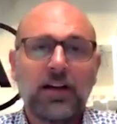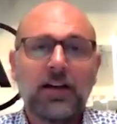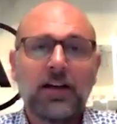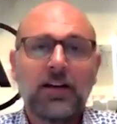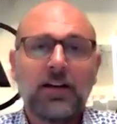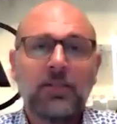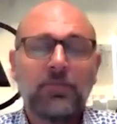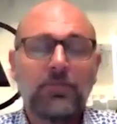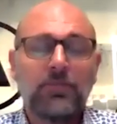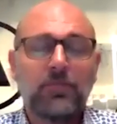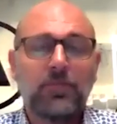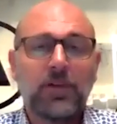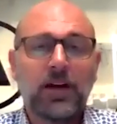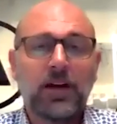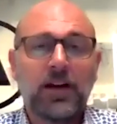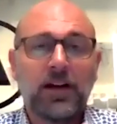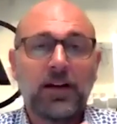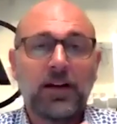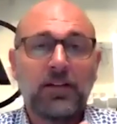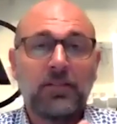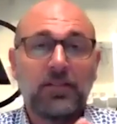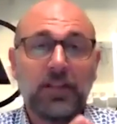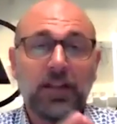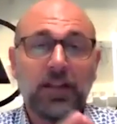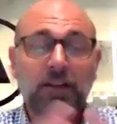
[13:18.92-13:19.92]
Are,
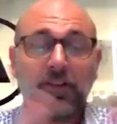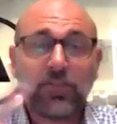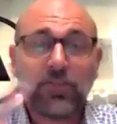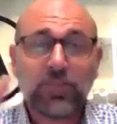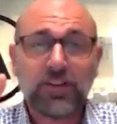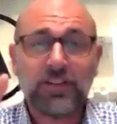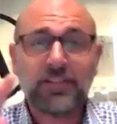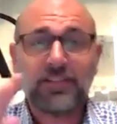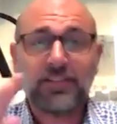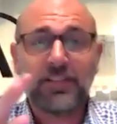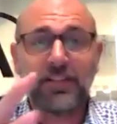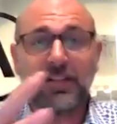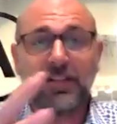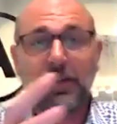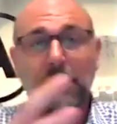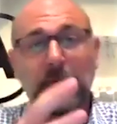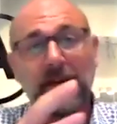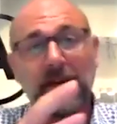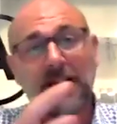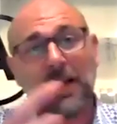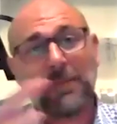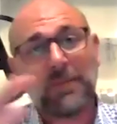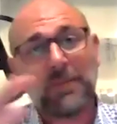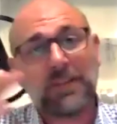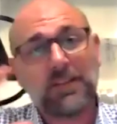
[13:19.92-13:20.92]
are increasingly
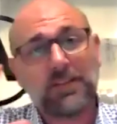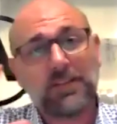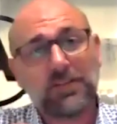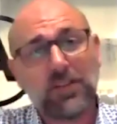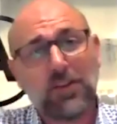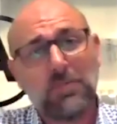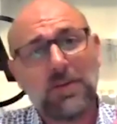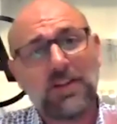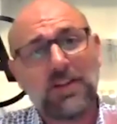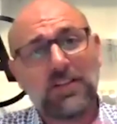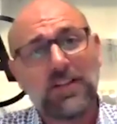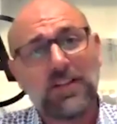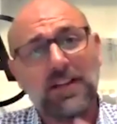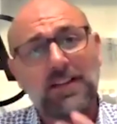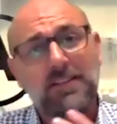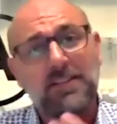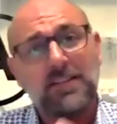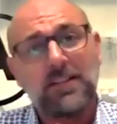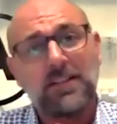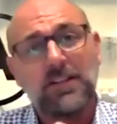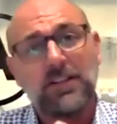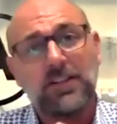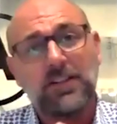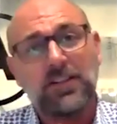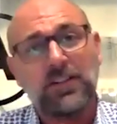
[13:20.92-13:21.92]
becoming so much
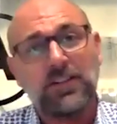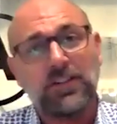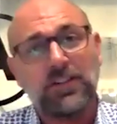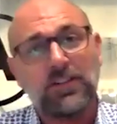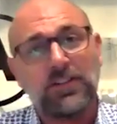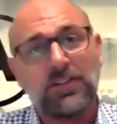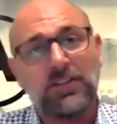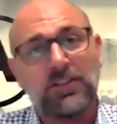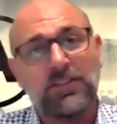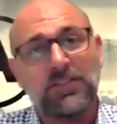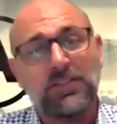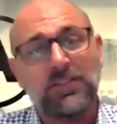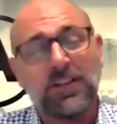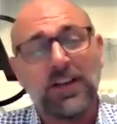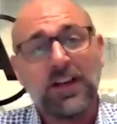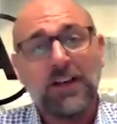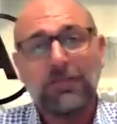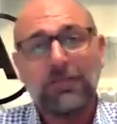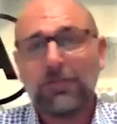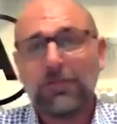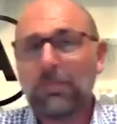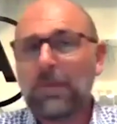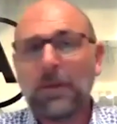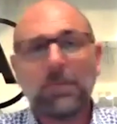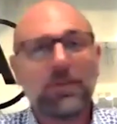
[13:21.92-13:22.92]
easier to use.
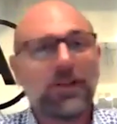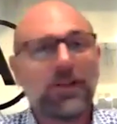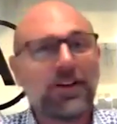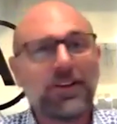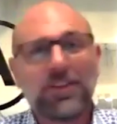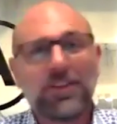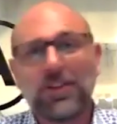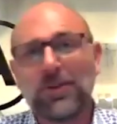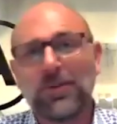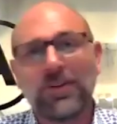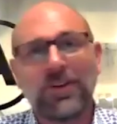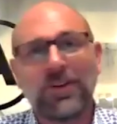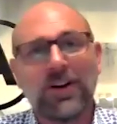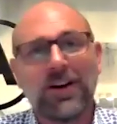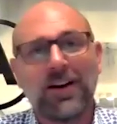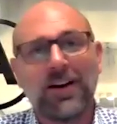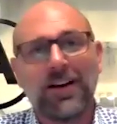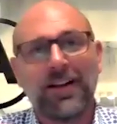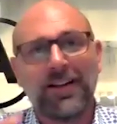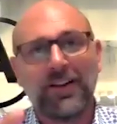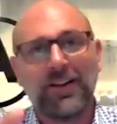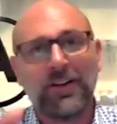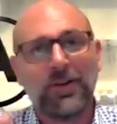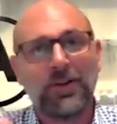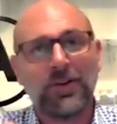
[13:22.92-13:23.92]
People like you and
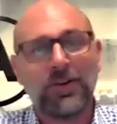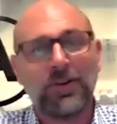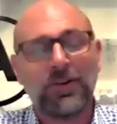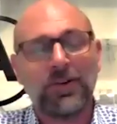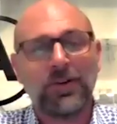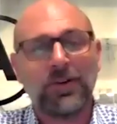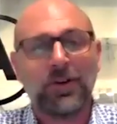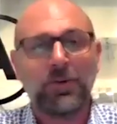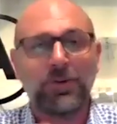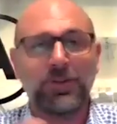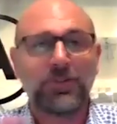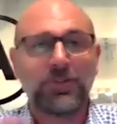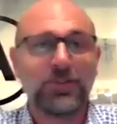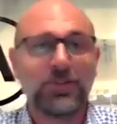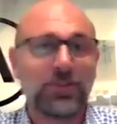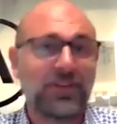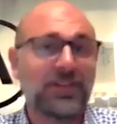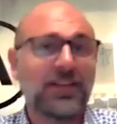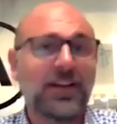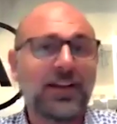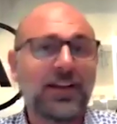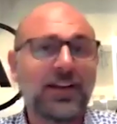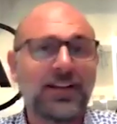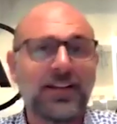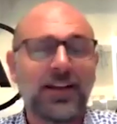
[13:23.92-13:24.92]
I who, who are doing
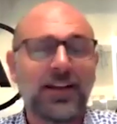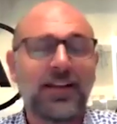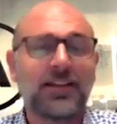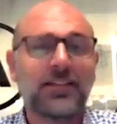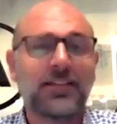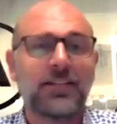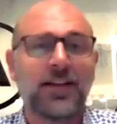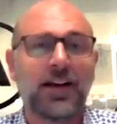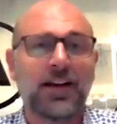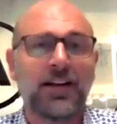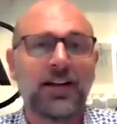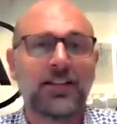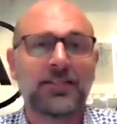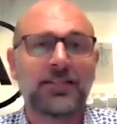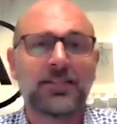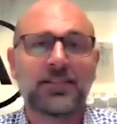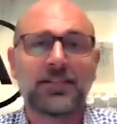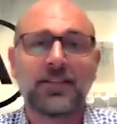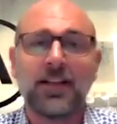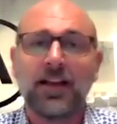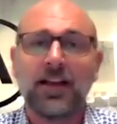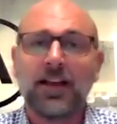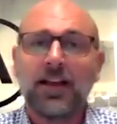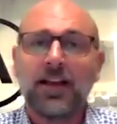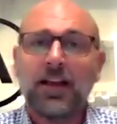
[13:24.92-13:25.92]
day-to-day
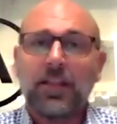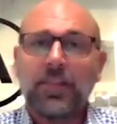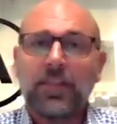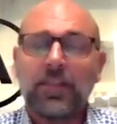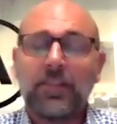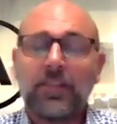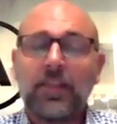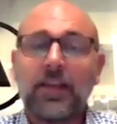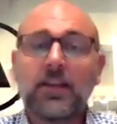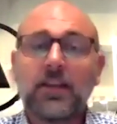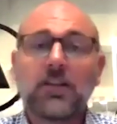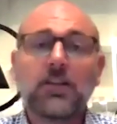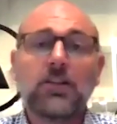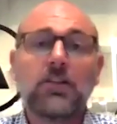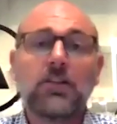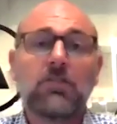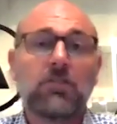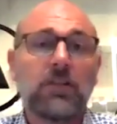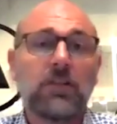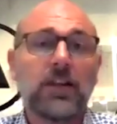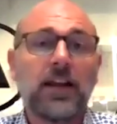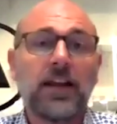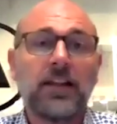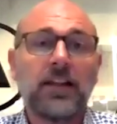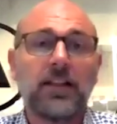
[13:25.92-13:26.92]
tasks, that they can
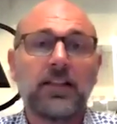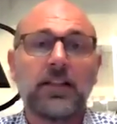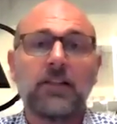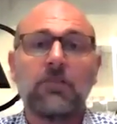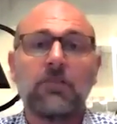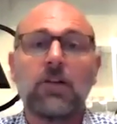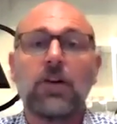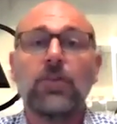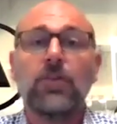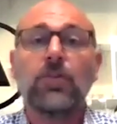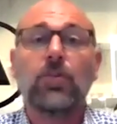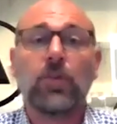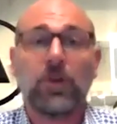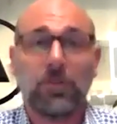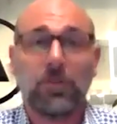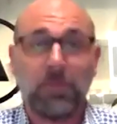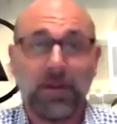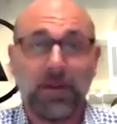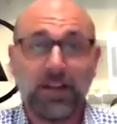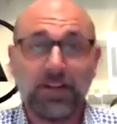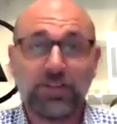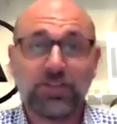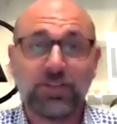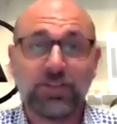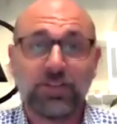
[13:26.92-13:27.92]
create their own
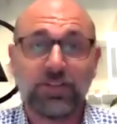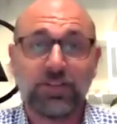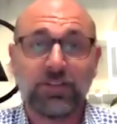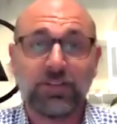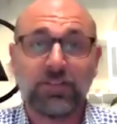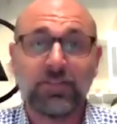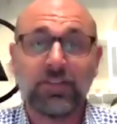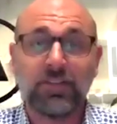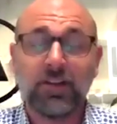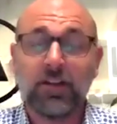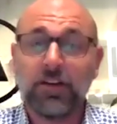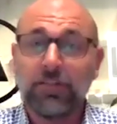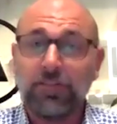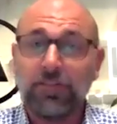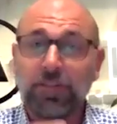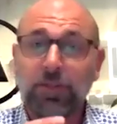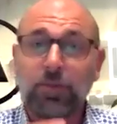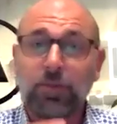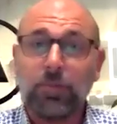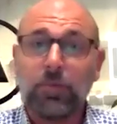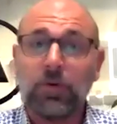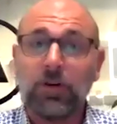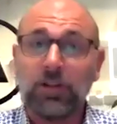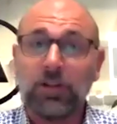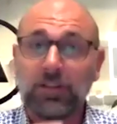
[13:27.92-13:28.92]
automations for
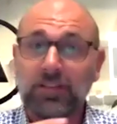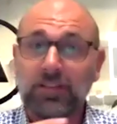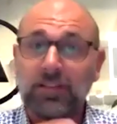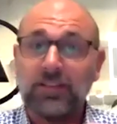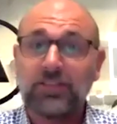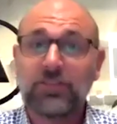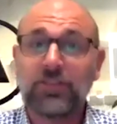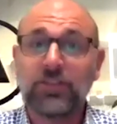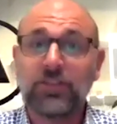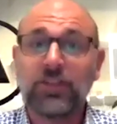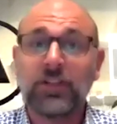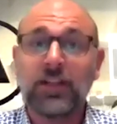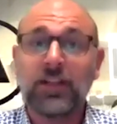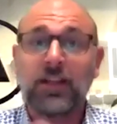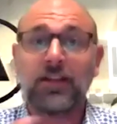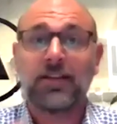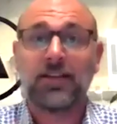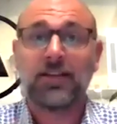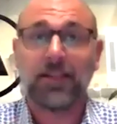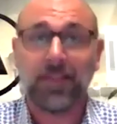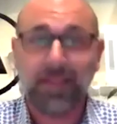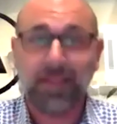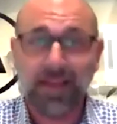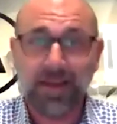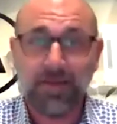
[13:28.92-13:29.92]
the work that's unique
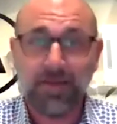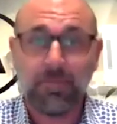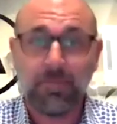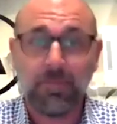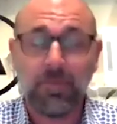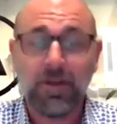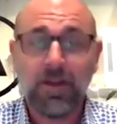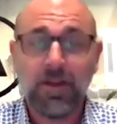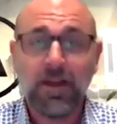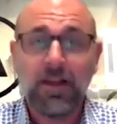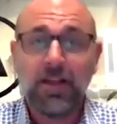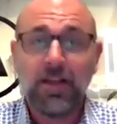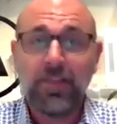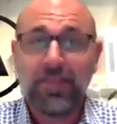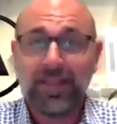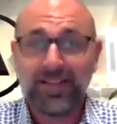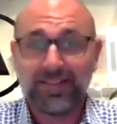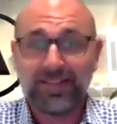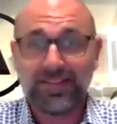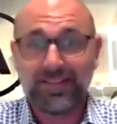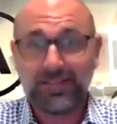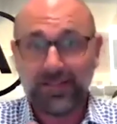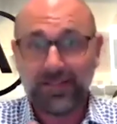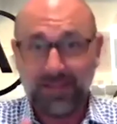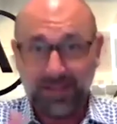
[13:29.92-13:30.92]
to them,
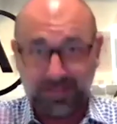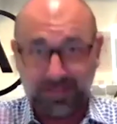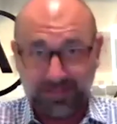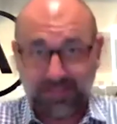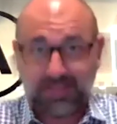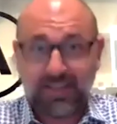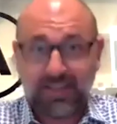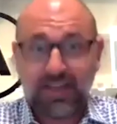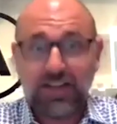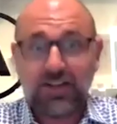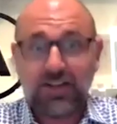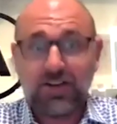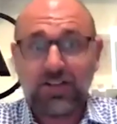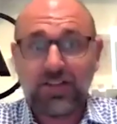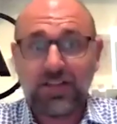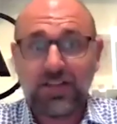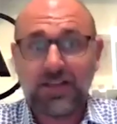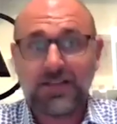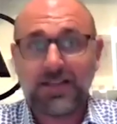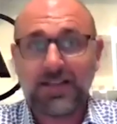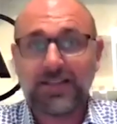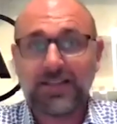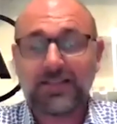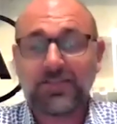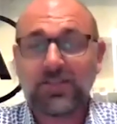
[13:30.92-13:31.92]
that's, that's sitting on
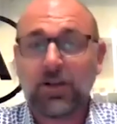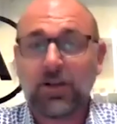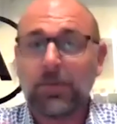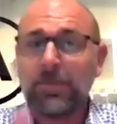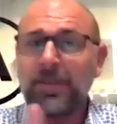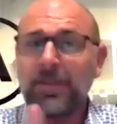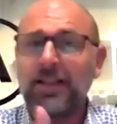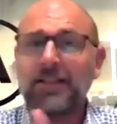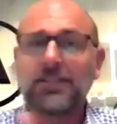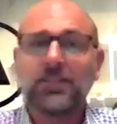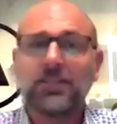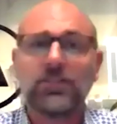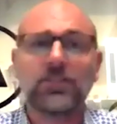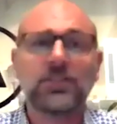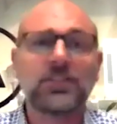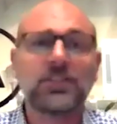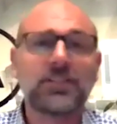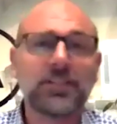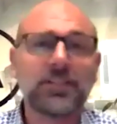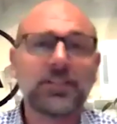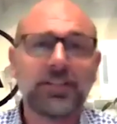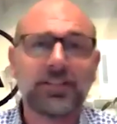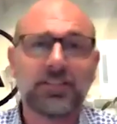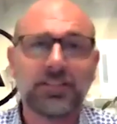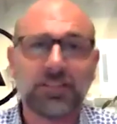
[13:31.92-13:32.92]
their desktop. And that's called
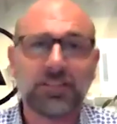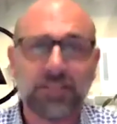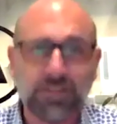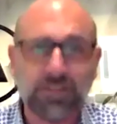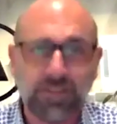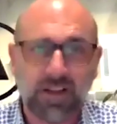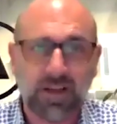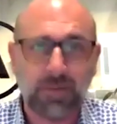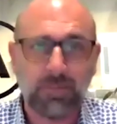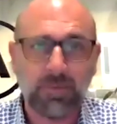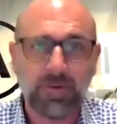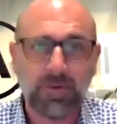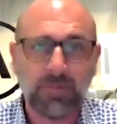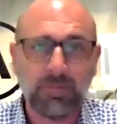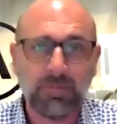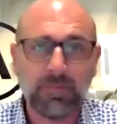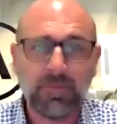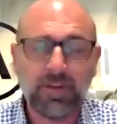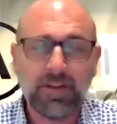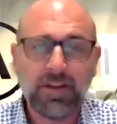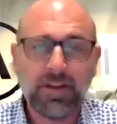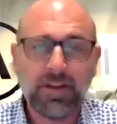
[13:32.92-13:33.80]
citizen development.